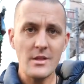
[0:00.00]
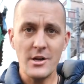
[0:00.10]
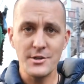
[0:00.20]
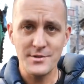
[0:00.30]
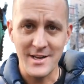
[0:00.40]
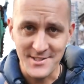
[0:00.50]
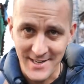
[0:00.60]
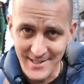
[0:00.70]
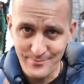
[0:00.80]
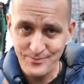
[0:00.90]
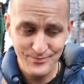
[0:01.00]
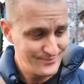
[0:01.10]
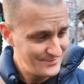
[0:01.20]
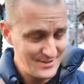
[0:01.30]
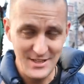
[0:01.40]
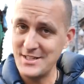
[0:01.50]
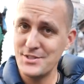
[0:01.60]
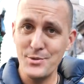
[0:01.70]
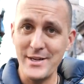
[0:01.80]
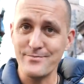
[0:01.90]
Goes without saying,
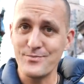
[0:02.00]
it's sweet.